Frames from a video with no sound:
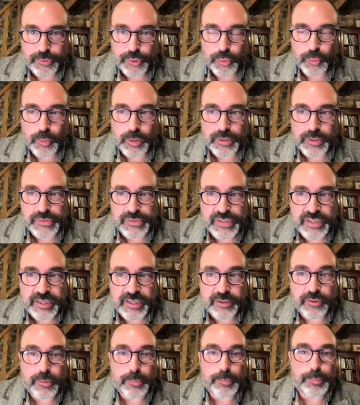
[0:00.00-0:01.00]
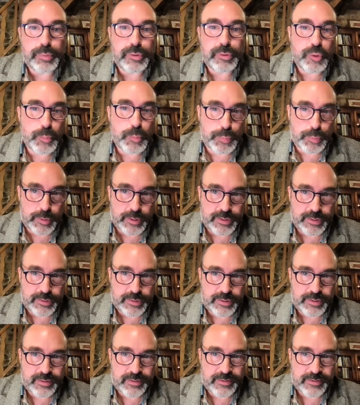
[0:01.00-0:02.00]
You are seeing the
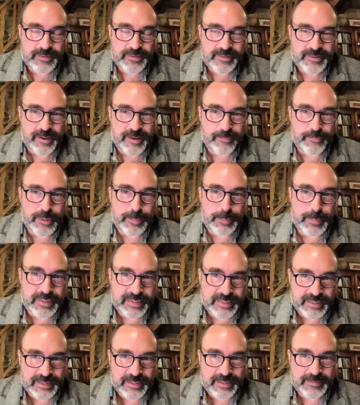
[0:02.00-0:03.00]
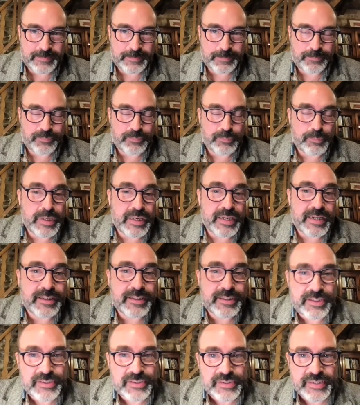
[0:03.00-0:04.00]
blueprint of the mandala, meaning
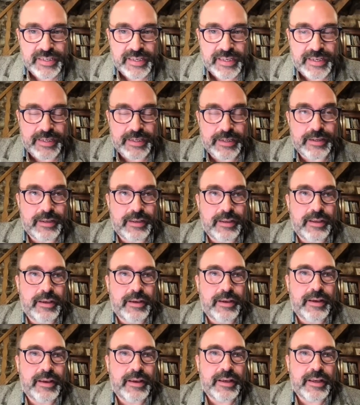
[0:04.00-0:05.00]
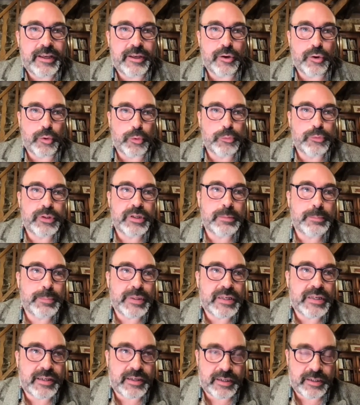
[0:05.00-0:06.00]
to say, it only
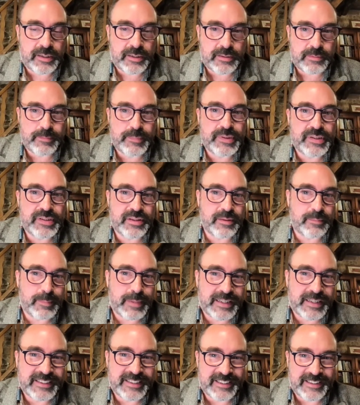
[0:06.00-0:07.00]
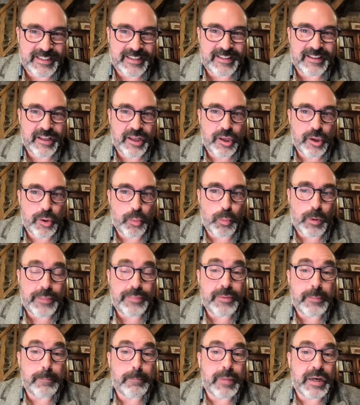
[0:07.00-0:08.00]
becomes the mandala
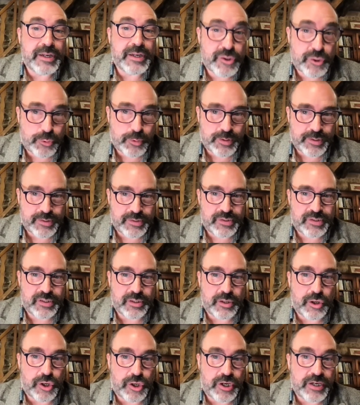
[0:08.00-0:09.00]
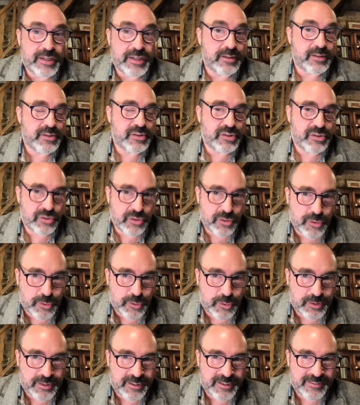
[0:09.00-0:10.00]
when the mantras are
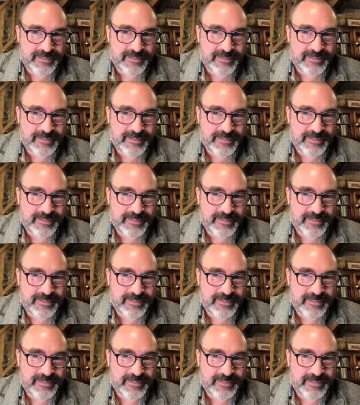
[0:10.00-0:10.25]
installed.